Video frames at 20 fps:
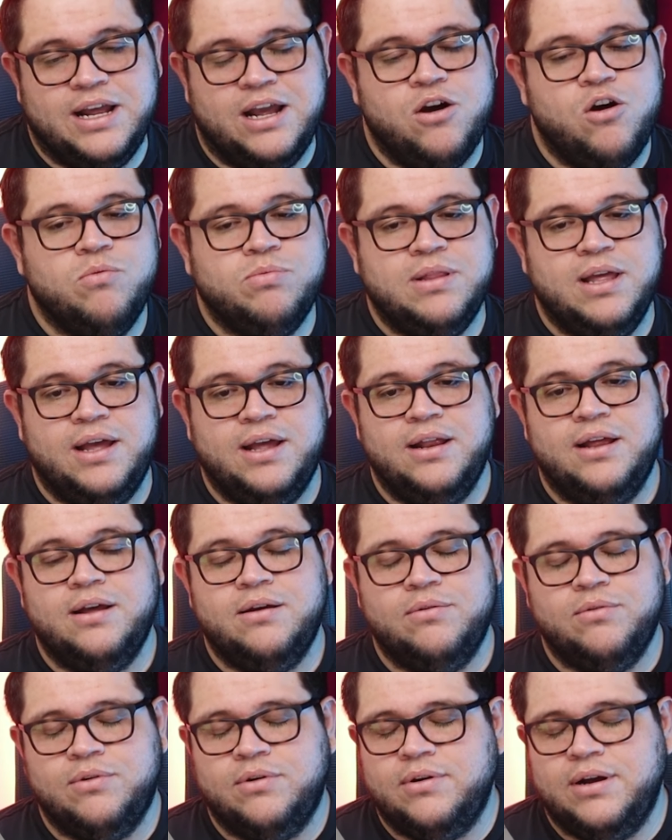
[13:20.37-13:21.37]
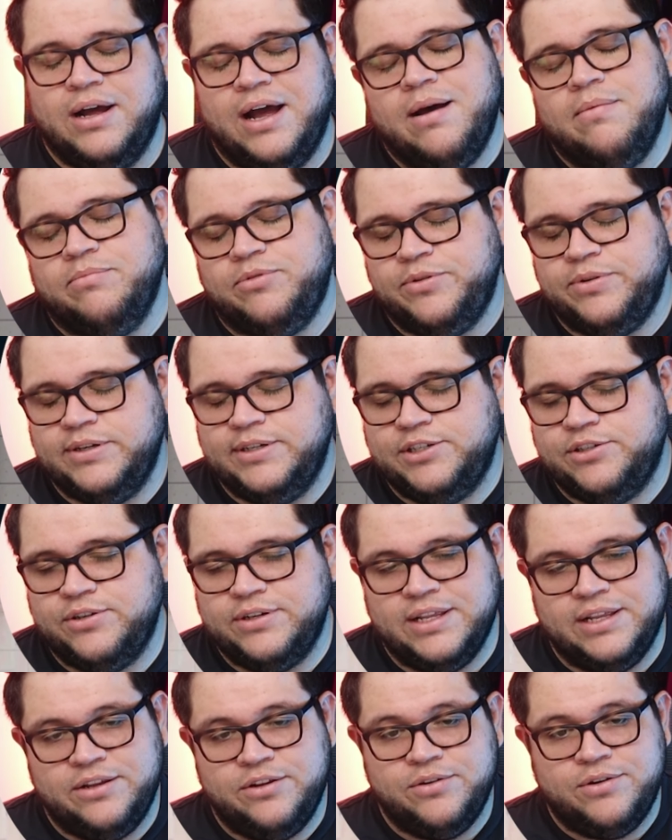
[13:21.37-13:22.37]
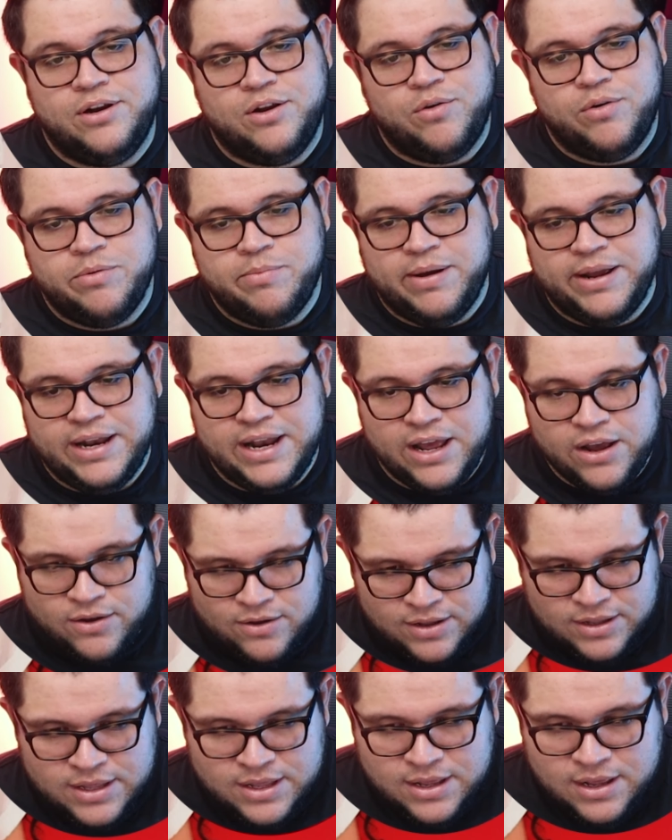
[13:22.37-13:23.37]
I hope that, well, I'm sure that you know it by now,